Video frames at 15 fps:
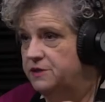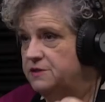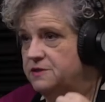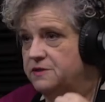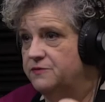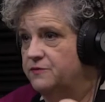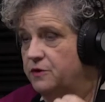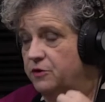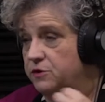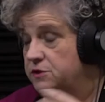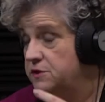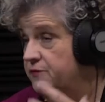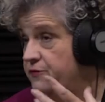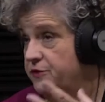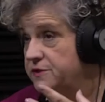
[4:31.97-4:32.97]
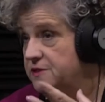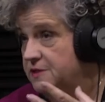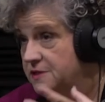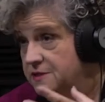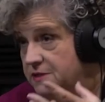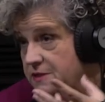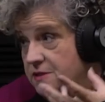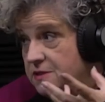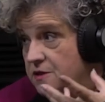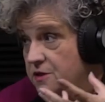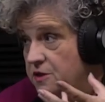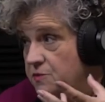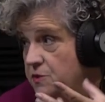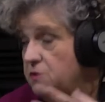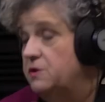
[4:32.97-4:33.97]
parts of or different citizens of the
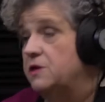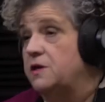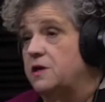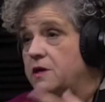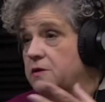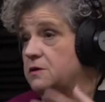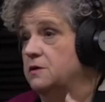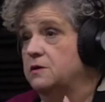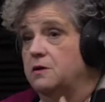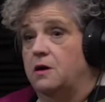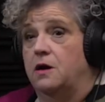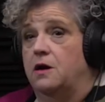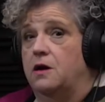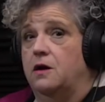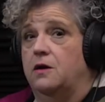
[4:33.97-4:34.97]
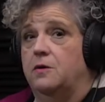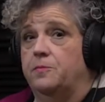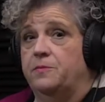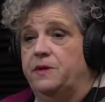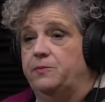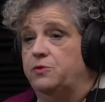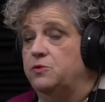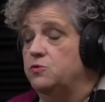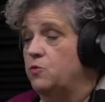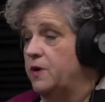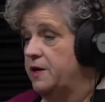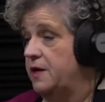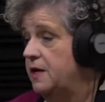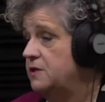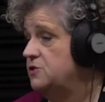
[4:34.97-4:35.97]
community uh, people who
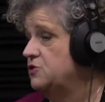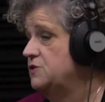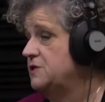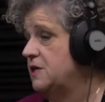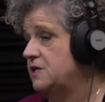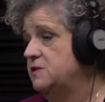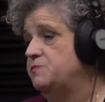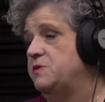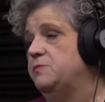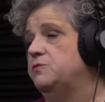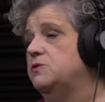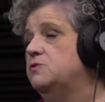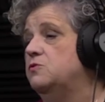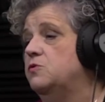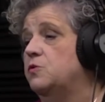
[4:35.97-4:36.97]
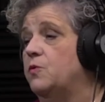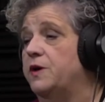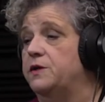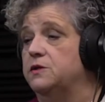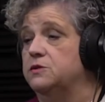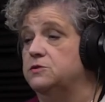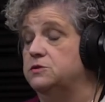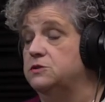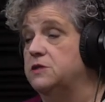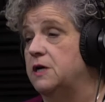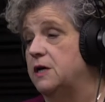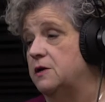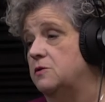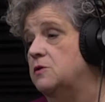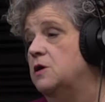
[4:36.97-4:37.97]
want to exercise people who want to learn
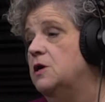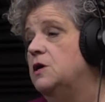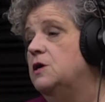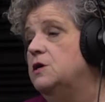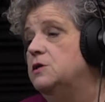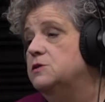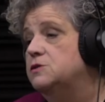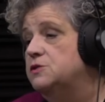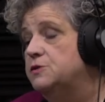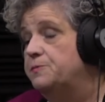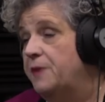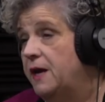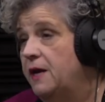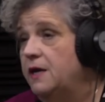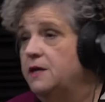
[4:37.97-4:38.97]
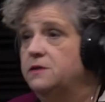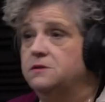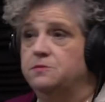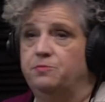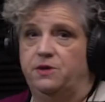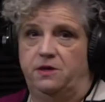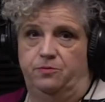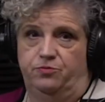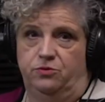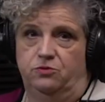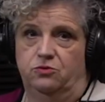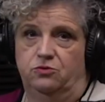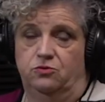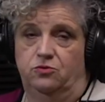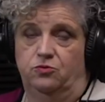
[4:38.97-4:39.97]
how to paint people
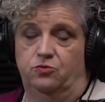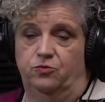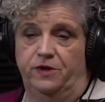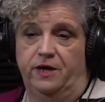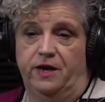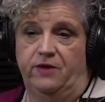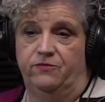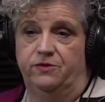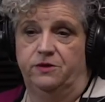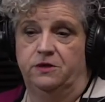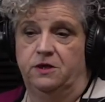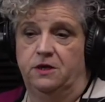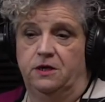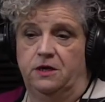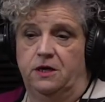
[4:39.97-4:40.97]
who we have a,